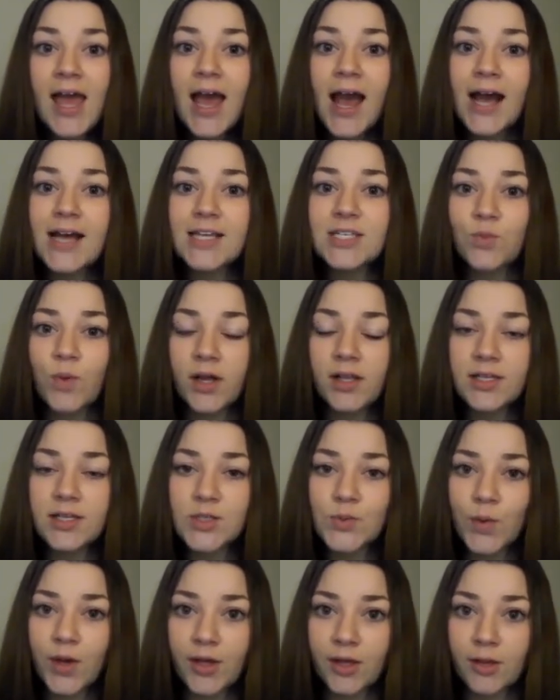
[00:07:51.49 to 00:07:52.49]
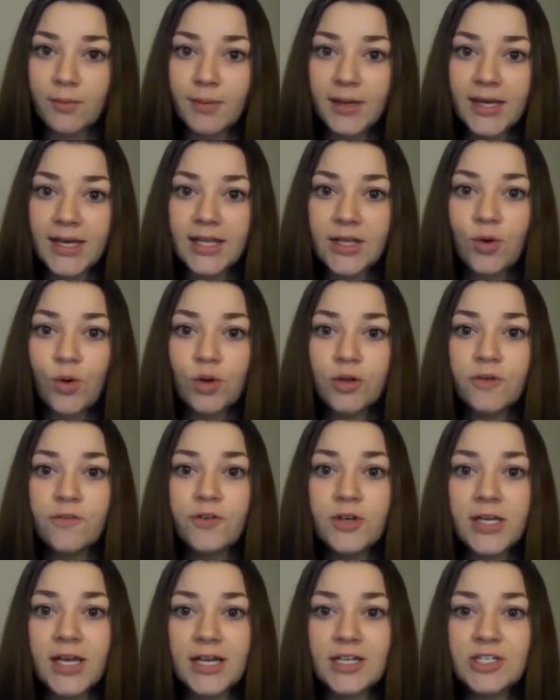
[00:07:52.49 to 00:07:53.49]
as well as welcoming in order for
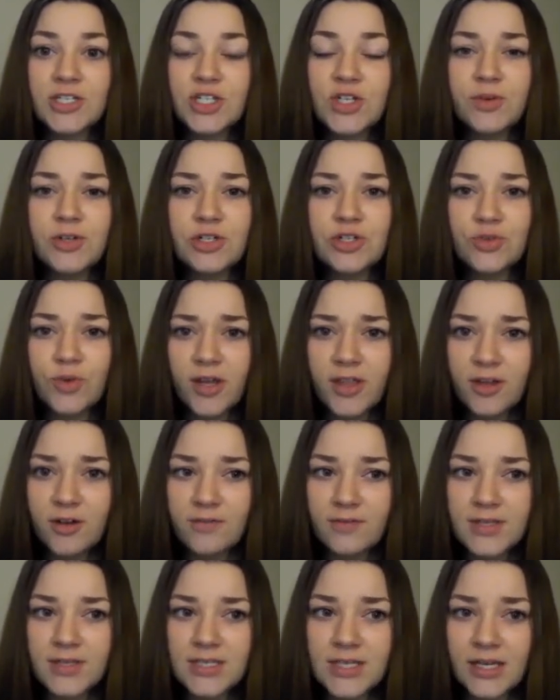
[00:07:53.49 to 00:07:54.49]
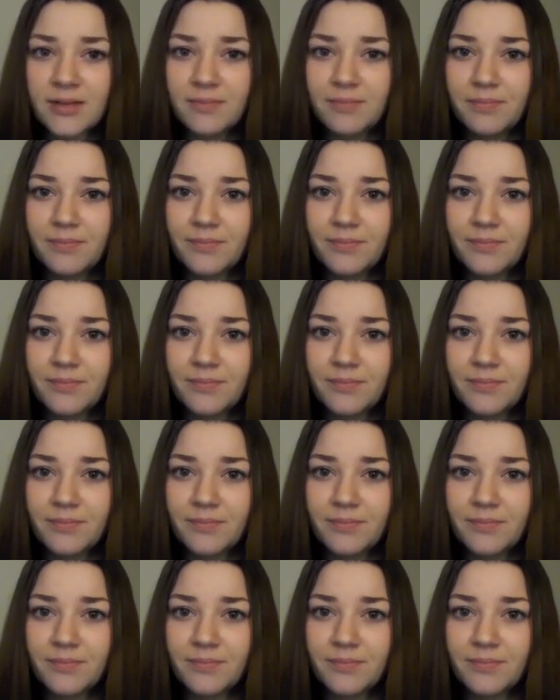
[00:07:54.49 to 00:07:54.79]
guests to enjoy their visit.